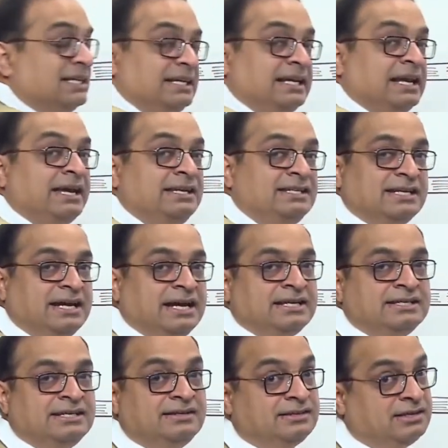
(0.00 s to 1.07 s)
light
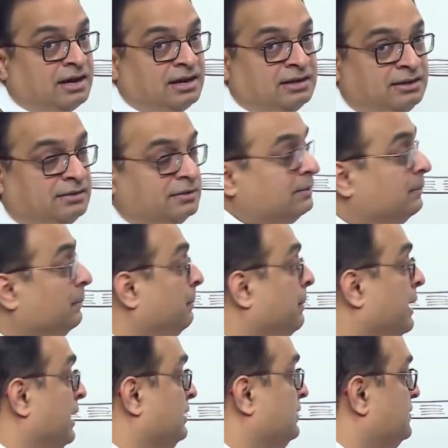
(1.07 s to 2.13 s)
and dark
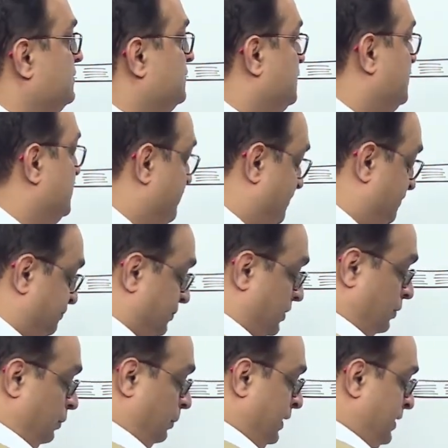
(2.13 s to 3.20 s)
bands.
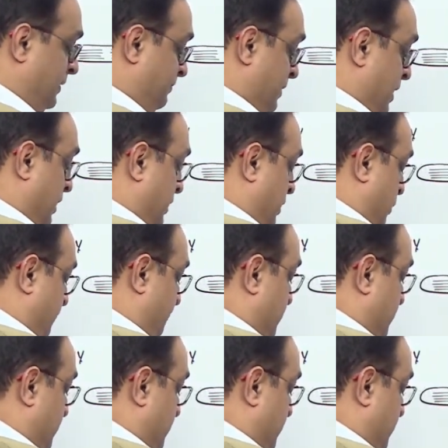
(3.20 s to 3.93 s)
Right? Now,